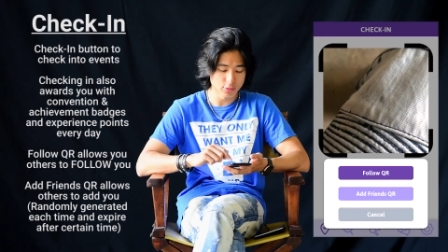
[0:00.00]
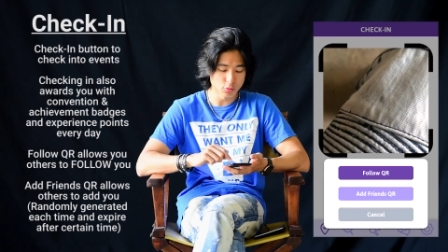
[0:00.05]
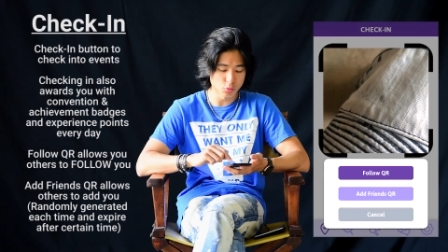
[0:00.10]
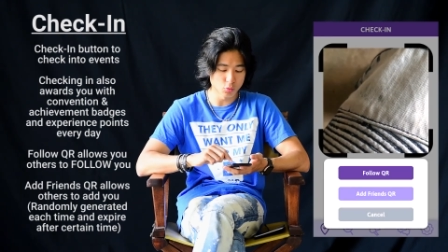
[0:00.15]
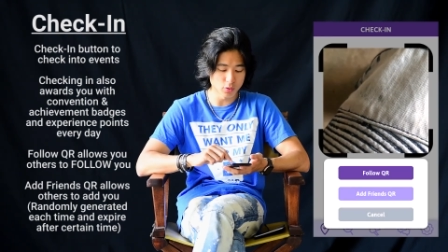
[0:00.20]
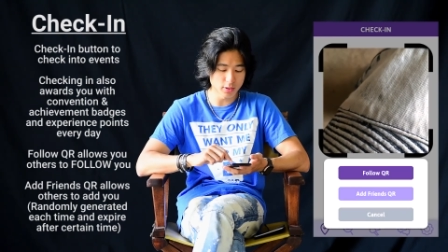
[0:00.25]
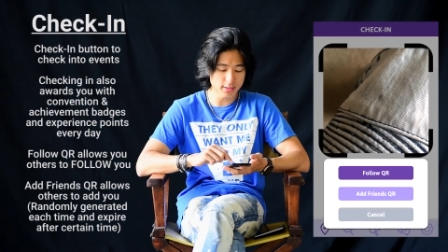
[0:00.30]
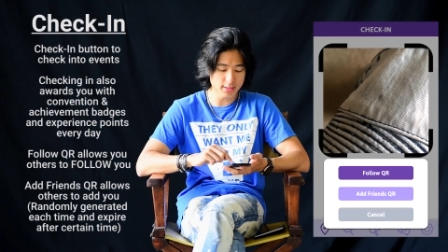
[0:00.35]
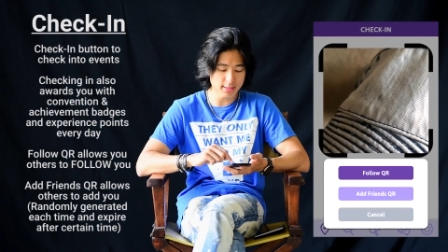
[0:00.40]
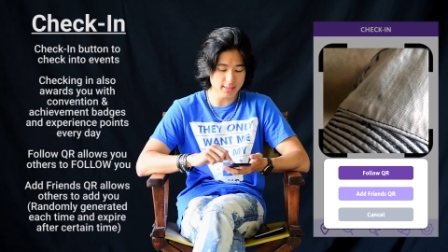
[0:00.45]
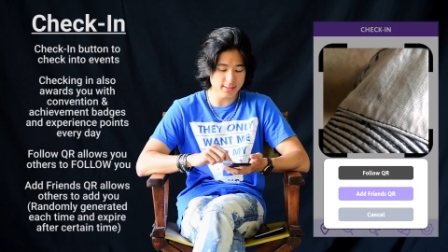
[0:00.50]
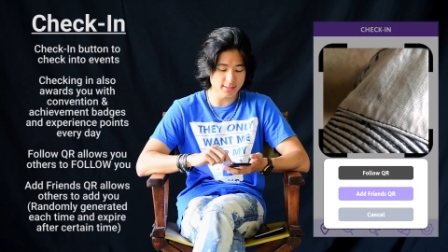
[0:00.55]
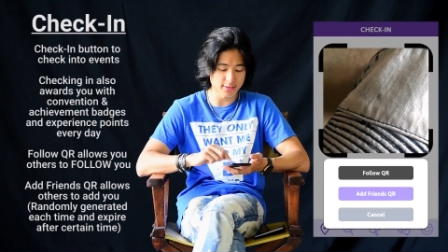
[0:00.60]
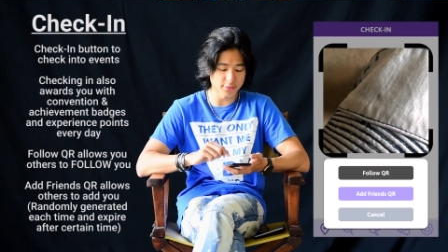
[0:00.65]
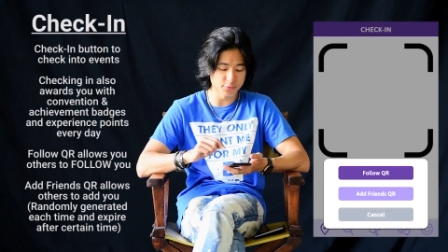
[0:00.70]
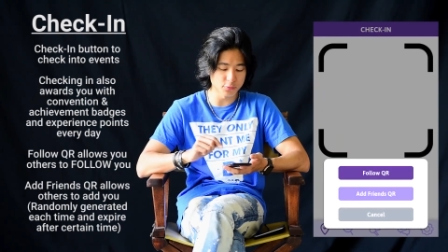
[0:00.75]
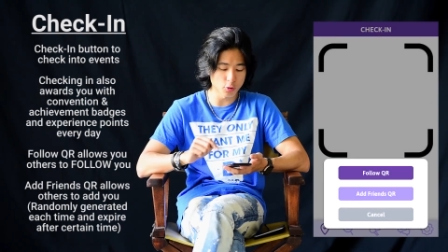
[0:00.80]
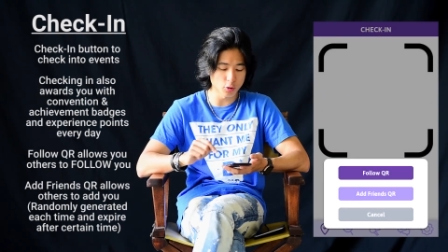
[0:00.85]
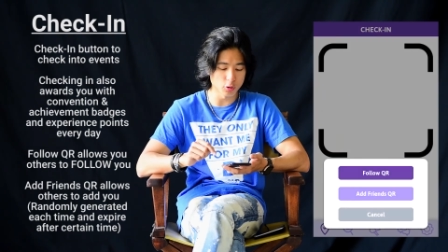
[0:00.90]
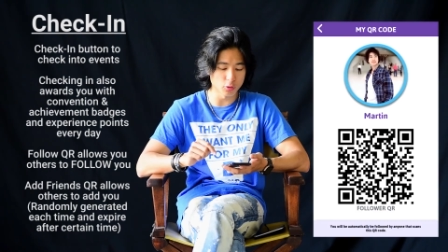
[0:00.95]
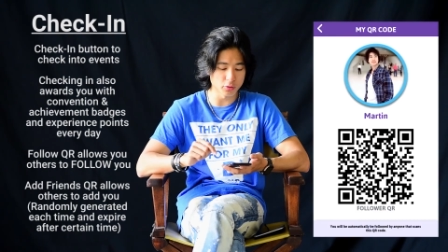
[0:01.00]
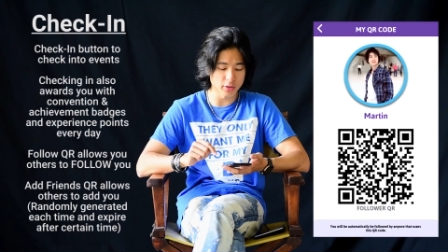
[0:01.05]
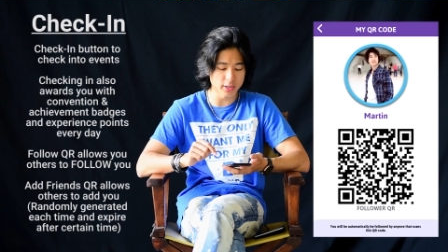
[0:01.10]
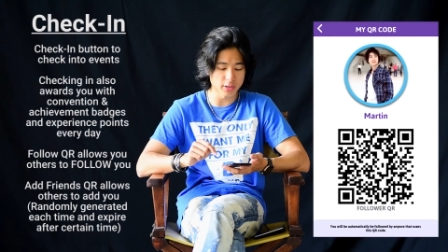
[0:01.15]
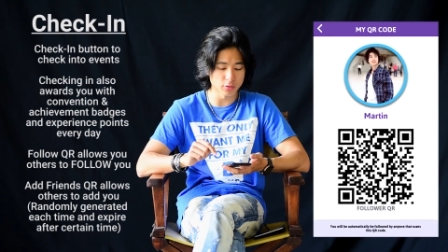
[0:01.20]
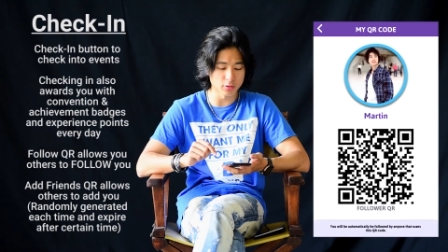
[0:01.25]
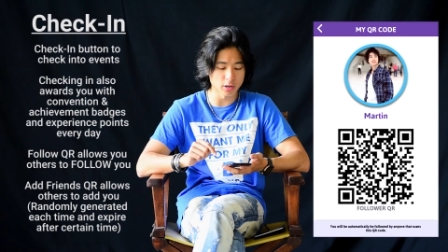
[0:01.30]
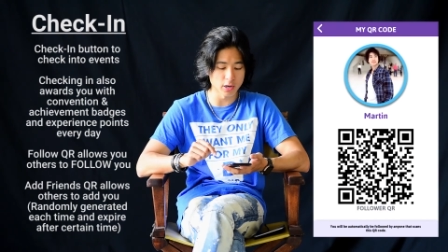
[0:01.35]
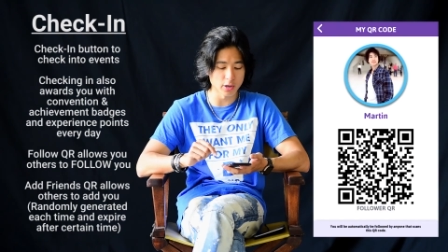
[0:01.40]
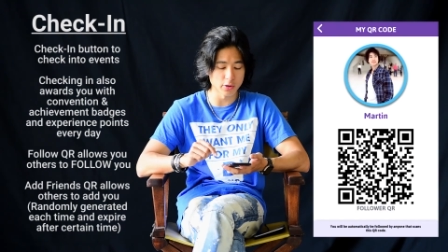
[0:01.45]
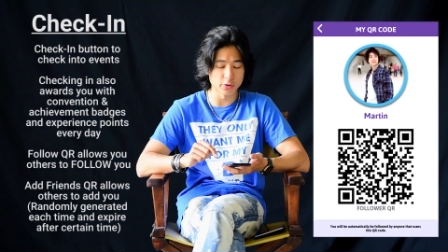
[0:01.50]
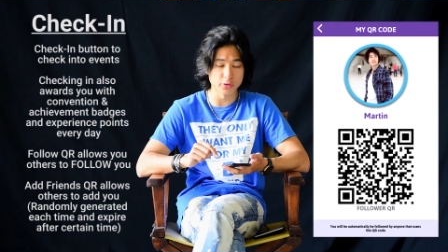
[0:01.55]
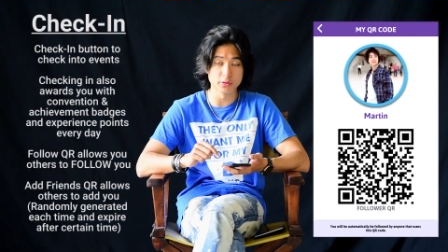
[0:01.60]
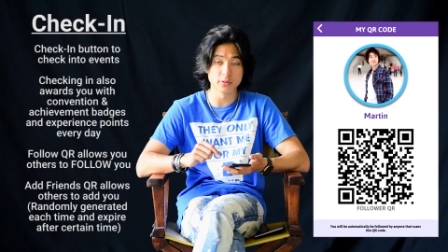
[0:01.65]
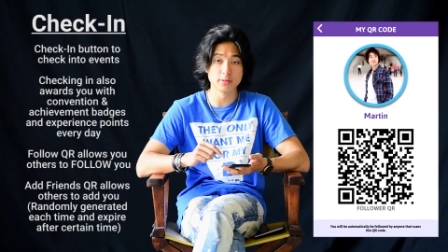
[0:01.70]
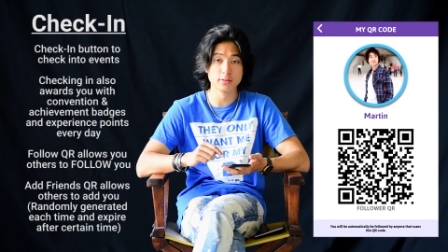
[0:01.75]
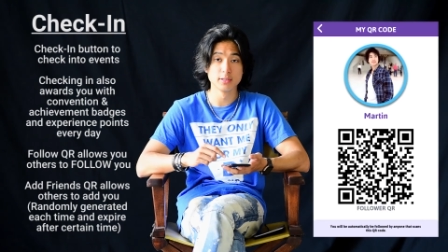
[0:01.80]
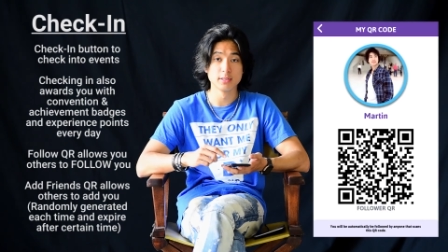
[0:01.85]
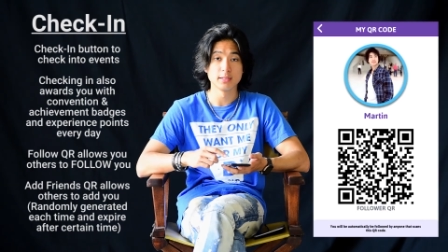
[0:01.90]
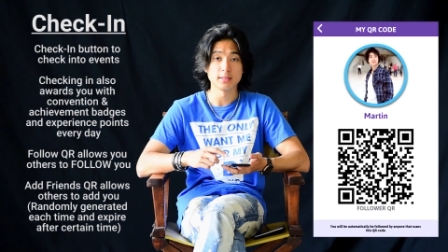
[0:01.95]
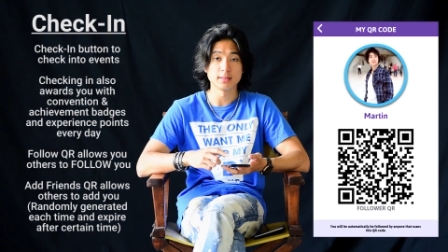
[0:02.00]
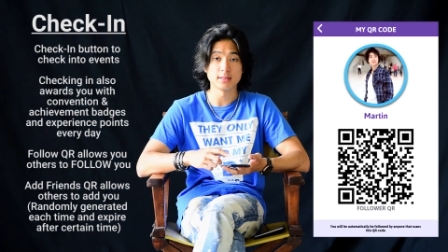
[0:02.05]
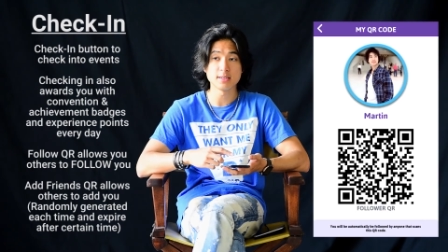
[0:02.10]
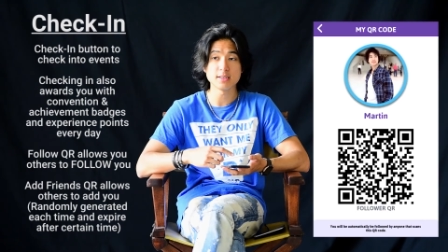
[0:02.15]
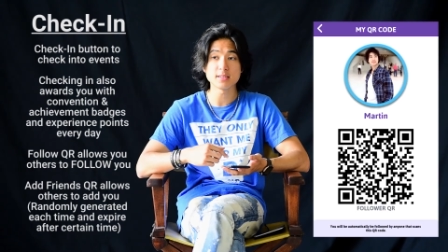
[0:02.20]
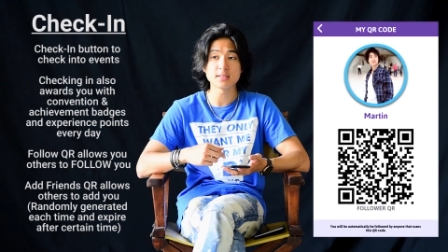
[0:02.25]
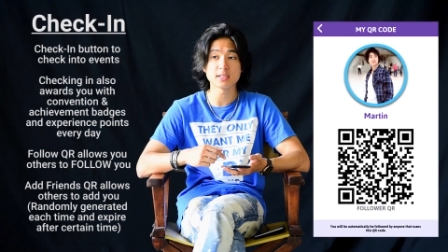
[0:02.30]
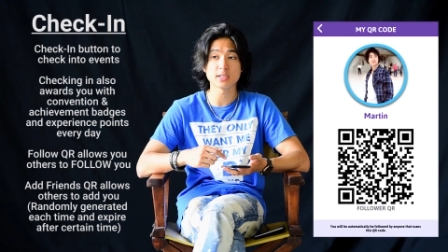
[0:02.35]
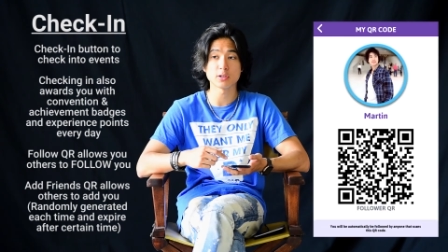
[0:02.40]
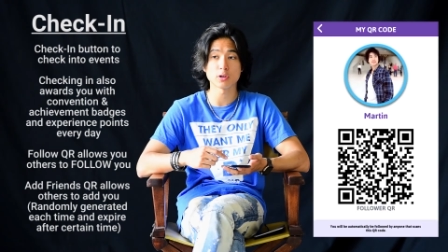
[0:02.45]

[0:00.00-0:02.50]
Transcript: One is the follow QR. This